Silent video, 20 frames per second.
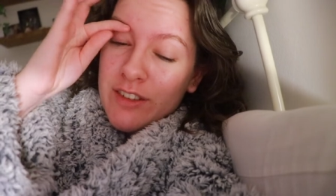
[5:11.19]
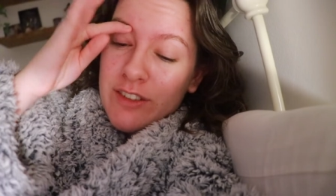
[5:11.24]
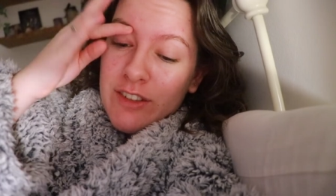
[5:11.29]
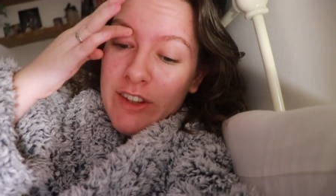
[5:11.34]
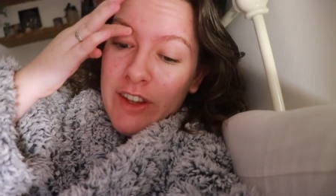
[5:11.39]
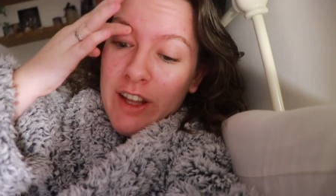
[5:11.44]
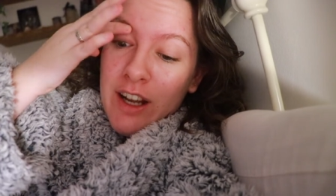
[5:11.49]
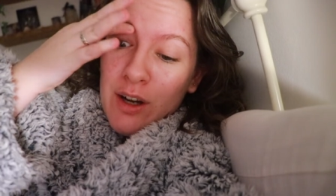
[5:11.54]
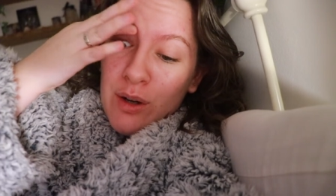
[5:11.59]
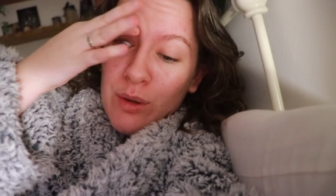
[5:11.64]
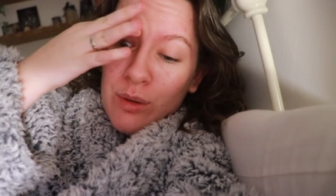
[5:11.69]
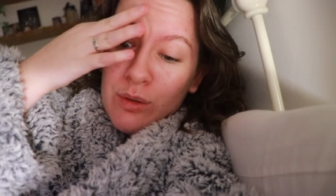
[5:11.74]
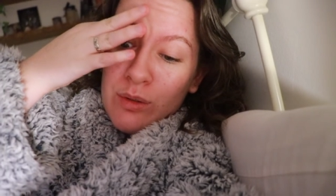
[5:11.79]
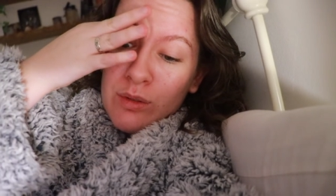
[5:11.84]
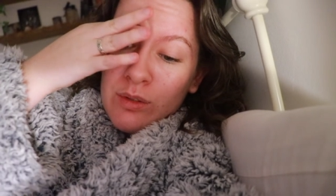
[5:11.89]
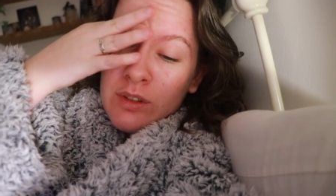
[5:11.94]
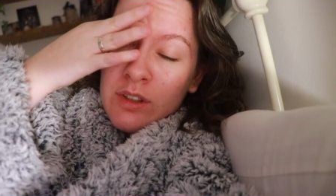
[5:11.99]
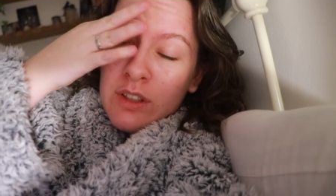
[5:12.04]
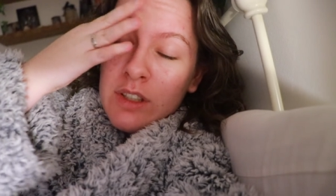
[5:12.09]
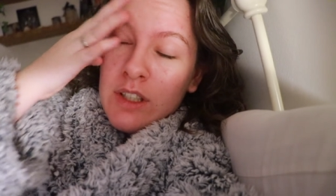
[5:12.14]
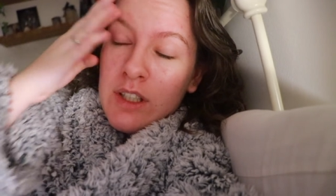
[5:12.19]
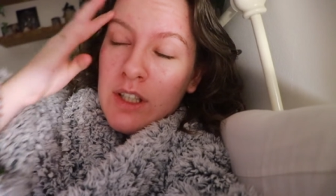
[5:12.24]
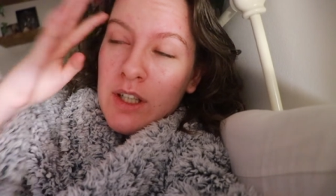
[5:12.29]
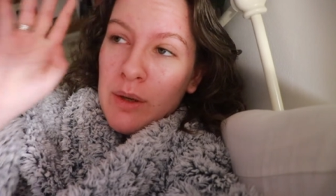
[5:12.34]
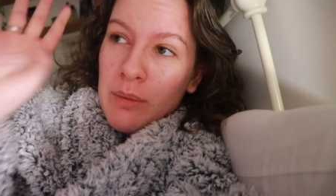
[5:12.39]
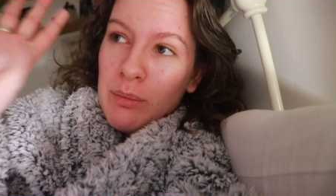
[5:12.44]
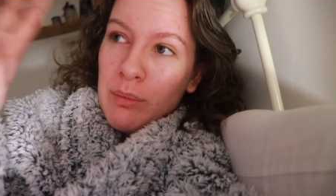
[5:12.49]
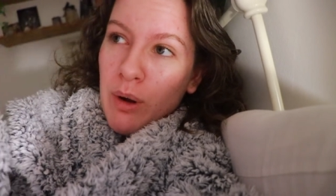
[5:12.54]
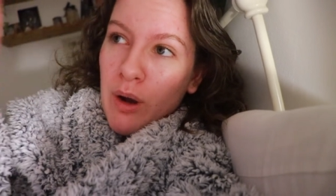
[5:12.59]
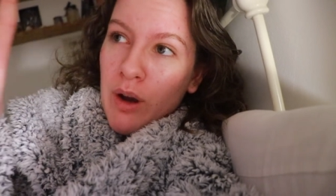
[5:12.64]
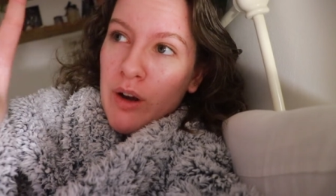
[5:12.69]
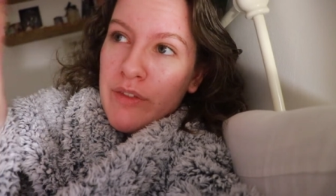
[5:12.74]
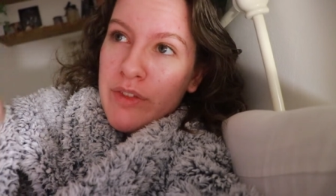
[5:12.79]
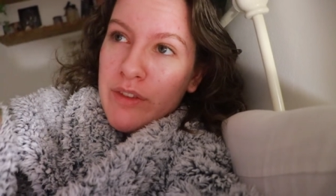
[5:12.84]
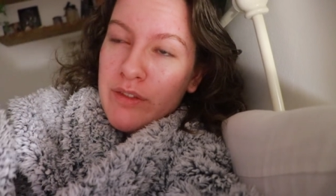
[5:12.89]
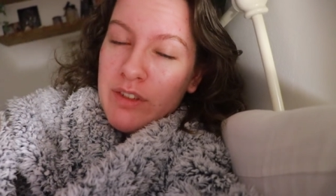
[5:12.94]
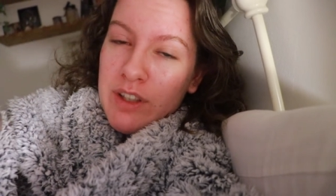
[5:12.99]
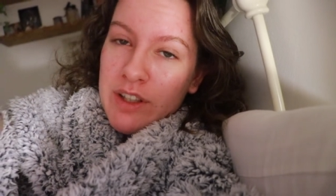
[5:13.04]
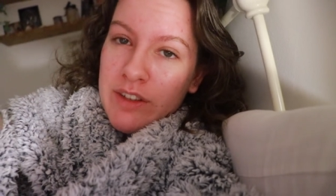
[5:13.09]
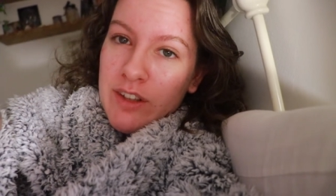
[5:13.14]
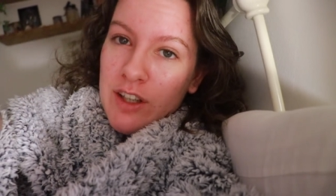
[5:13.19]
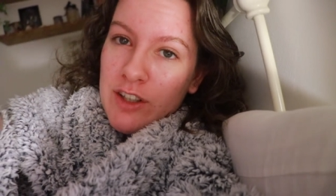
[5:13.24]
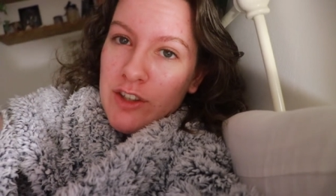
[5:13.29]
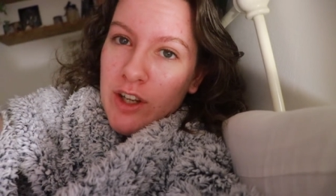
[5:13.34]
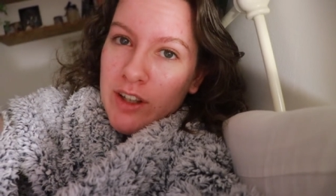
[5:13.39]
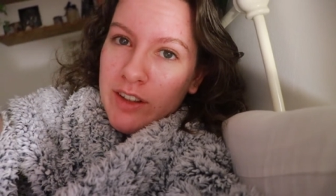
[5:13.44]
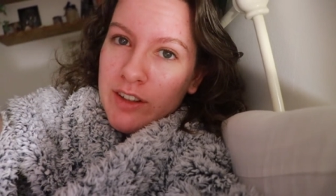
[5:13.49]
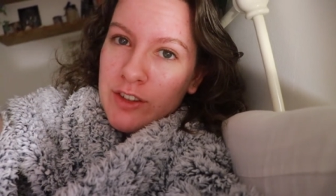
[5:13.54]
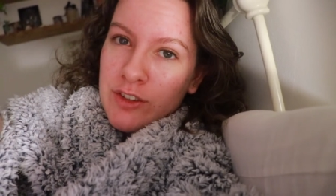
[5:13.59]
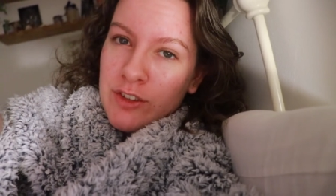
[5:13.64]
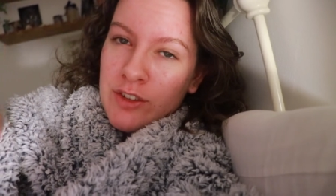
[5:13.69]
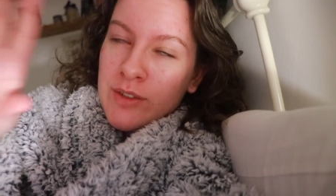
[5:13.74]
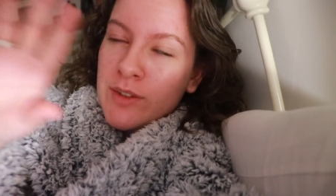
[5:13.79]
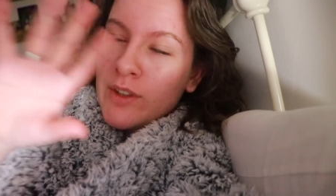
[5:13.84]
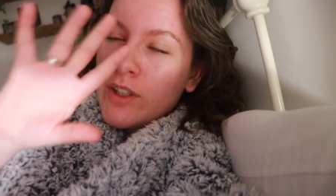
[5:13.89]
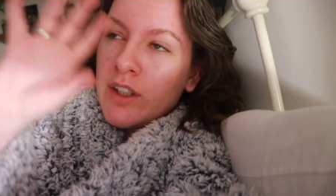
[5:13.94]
So that whole part of the reset challenge.